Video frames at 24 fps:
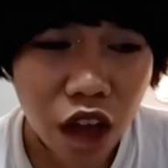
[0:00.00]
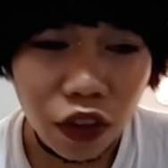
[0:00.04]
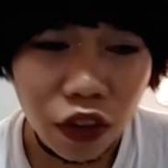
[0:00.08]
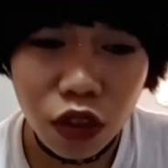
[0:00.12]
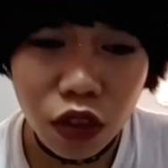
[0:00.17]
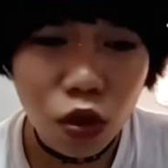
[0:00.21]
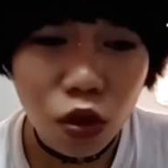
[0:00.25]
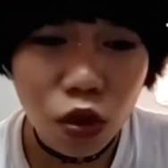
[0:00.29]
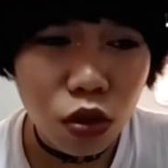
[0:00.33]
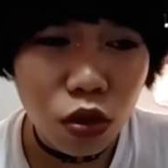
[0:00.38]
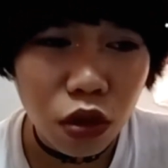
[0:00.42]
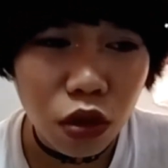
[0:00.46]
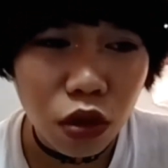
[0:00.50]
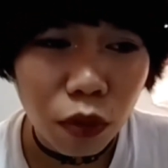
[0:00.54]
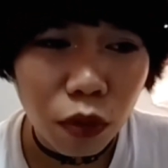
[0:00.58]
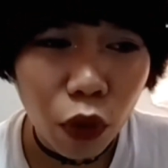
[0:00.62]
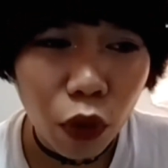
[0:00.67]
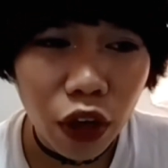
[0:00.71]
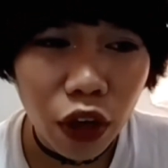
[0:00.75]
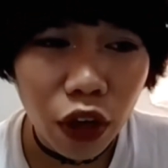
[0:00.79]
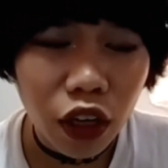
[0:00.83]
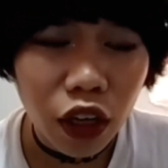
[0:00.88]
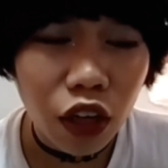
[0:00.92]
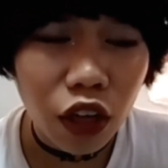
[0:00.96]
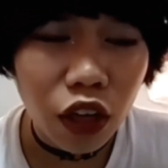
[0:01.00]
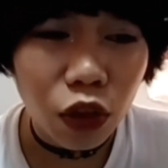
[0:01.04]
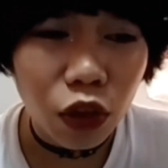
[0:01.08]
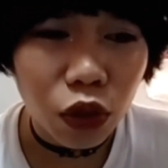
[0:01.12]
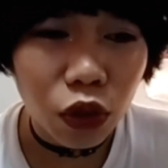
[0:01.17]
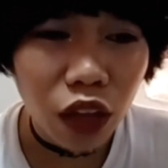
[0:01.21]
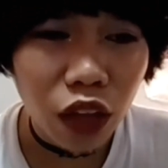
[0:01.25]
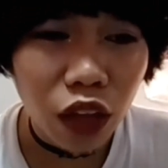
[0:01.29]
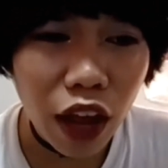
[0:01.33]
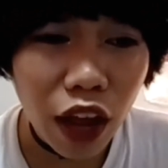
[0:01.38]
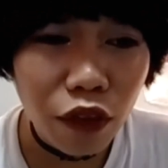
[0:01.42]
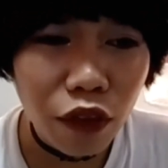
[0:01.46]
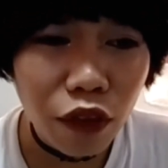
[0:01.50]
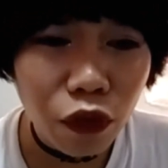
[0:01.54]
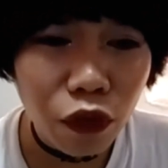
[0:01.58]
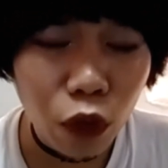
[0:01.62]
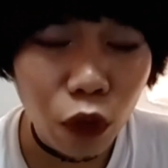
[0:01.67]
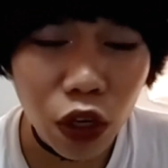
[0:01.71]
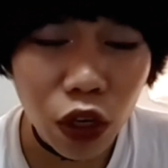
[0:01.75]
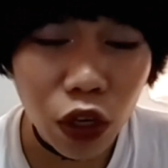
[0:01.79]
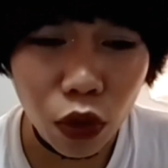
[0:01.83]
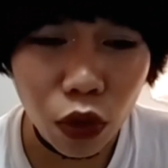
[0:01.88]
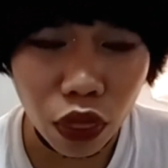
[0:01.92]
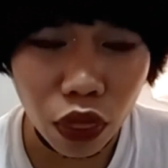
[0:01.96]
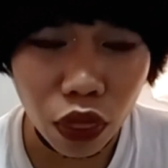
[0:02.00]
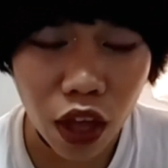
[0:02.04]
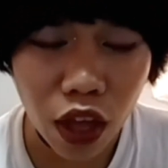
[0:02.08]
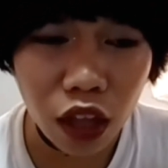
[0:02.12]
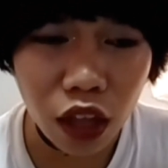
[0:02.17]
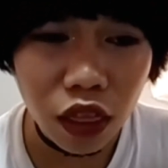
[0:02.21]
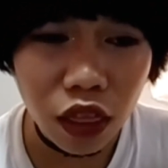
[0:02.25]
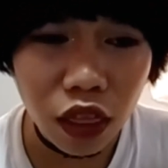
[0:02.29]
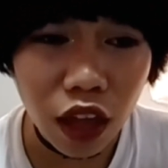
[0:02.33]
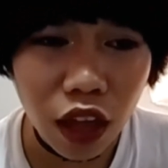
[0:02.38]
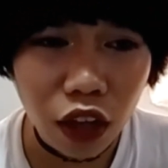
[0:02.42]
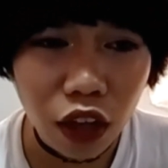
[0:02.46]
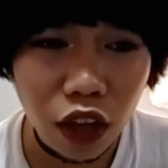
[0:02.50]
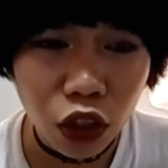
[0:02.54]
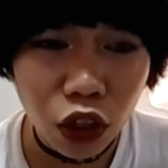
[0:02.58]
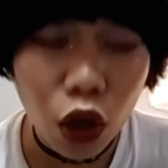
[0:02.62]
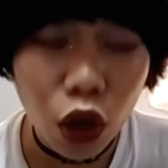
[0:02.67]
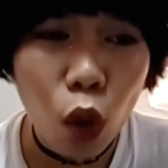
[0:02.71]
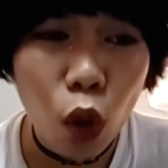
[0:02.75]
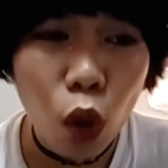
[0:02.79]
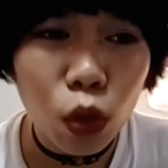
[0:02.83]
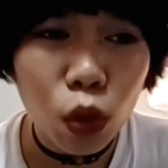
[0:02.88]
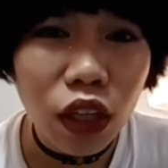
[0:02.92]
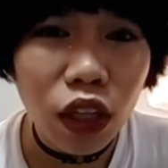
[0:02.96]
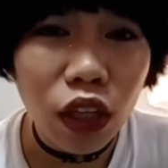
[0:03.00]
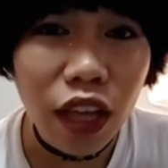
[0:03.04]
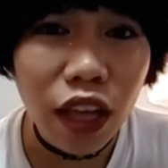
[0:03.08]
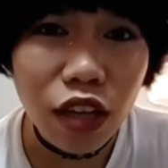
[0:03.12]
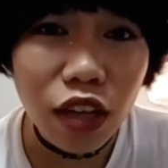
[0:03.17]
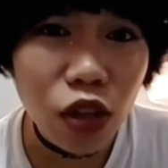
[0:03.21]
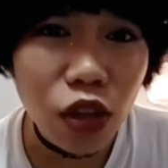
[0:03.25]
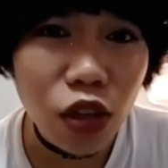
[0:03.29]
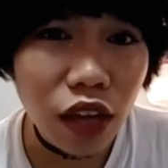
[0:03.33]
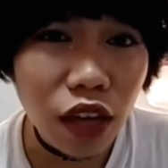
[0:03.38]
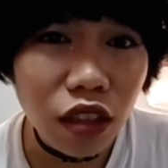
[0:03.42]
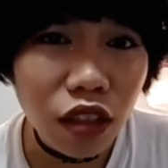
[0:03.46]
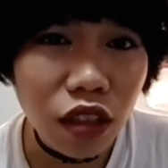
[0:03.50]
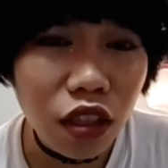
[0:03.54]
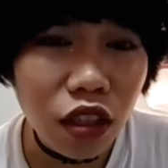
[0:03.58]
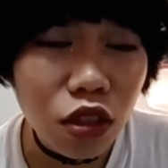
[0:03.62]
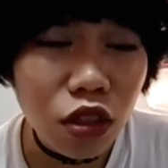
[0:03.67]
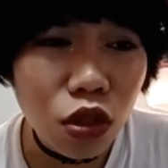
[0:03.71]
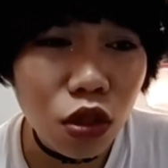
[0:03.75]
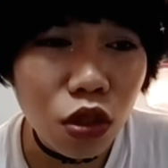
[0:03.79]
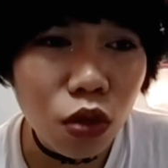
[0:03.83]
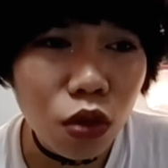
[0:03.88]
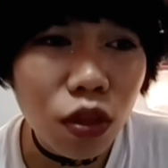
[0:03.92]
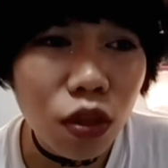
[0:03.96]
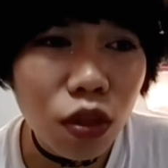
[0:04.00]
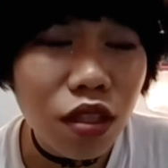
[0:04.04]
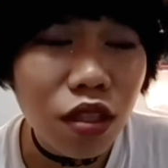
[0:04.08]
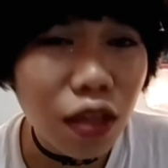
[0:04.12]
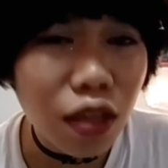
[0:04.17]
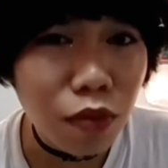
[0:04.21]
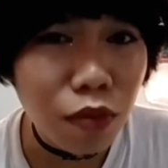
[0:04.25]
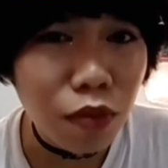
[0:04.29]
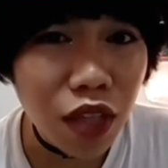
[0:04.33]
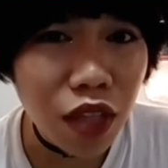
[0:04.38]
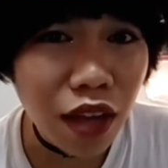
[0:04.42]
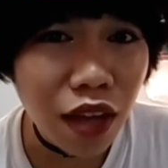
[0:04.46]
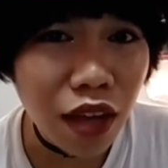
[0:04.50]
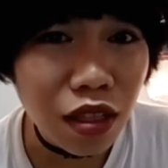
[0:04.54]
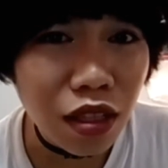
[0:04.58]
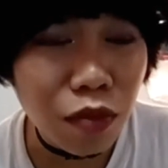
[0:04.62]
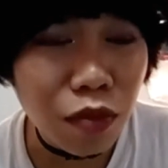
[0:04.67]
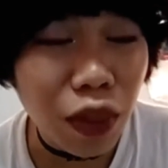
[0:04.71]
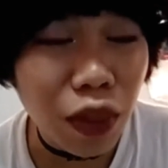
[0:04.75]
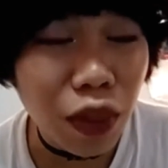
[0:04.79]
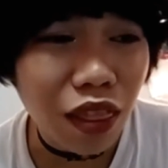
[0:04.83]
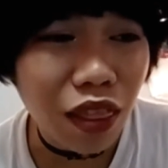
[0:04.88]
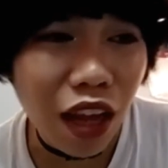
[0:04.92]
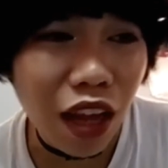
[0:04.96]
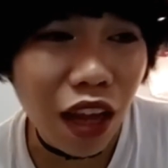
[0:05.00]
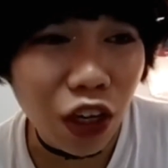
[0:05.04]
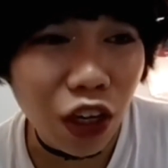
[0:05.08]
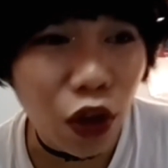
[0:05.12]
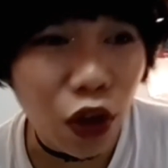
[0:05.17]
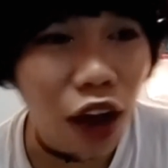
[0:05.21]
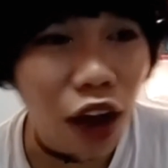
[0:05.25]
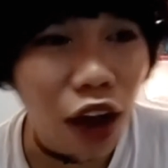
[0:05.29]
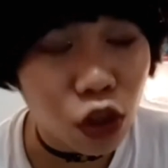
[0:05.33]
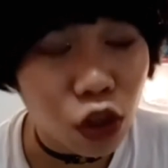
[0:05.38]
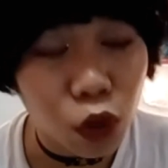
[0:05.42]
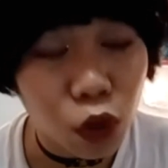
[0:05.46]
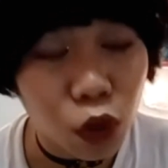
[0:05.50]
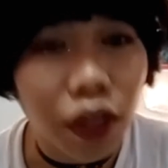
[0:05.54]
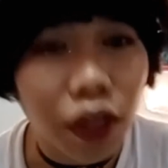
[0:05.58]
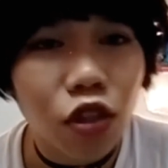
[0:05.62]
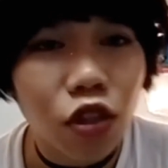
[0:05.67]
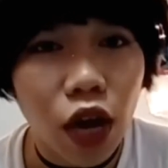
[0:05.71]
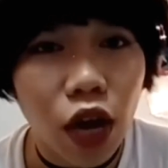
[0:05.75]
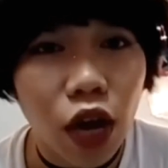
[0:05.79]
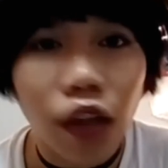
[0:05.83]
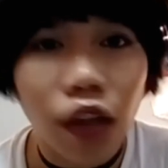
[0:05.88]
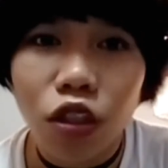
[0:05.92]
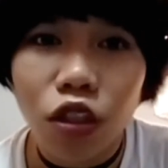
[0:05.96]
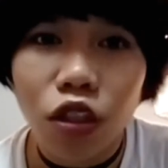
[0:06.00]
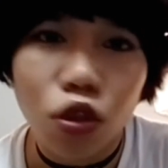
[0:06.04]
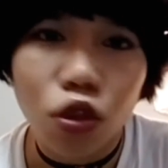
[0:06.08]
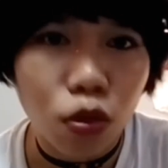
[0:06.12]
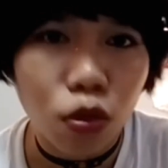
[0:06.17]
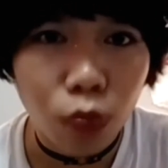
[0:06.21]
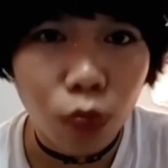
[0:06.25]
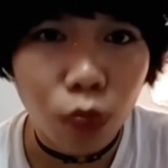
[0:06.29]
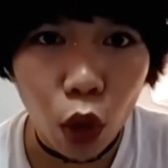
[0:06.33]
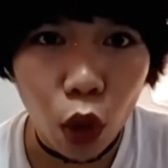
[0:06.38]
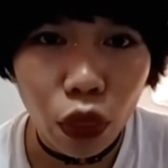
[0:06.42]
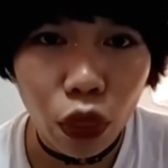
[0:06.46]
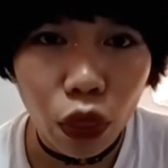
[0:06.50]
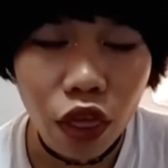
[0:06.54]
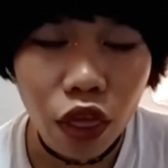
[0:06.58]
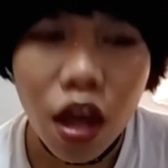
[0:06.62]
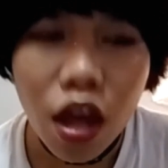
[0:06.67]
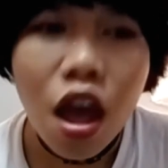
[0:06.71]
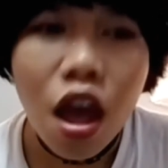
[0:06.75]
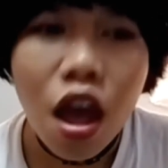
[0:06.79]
There is also a point in your life when you think that you're only attracted to the same sex, but then you're actually attracted to both.